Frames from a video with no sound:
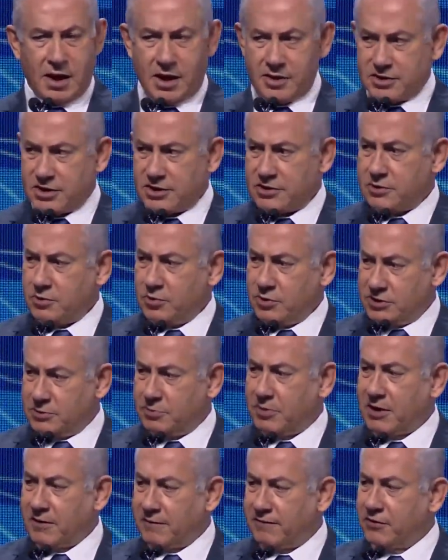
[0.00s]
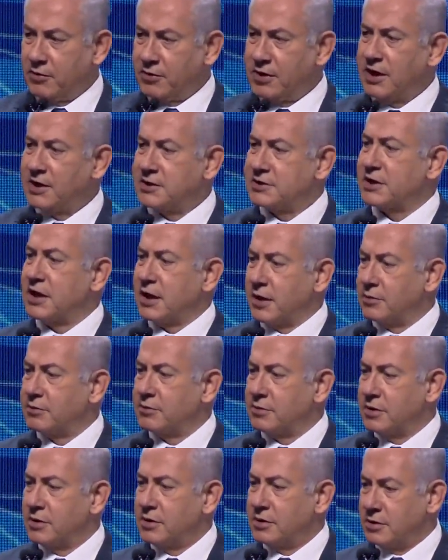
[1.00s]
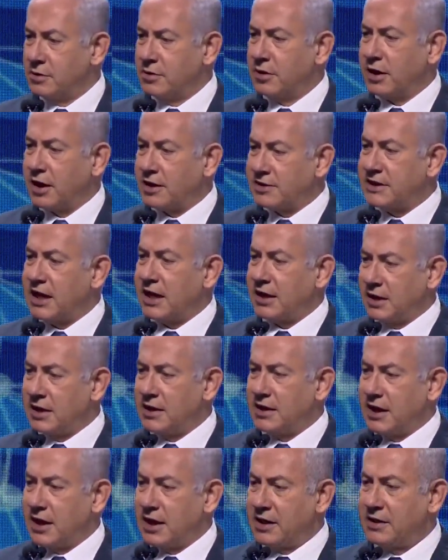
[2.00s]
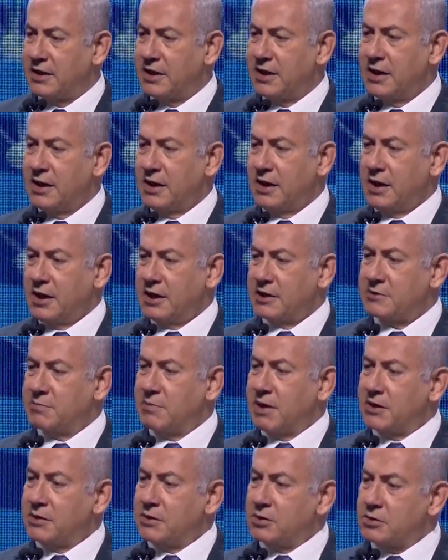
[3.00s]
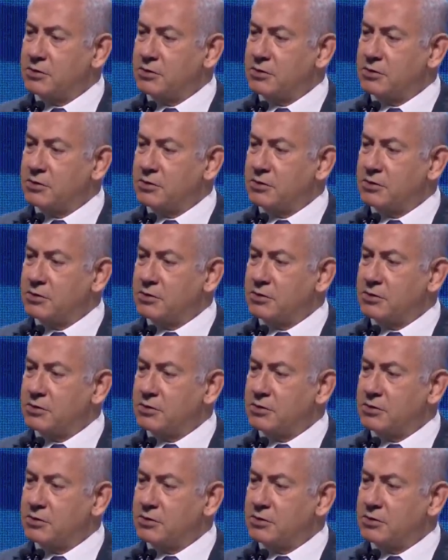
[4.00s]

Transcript: and just we spent a few days now doing exactly that, is meant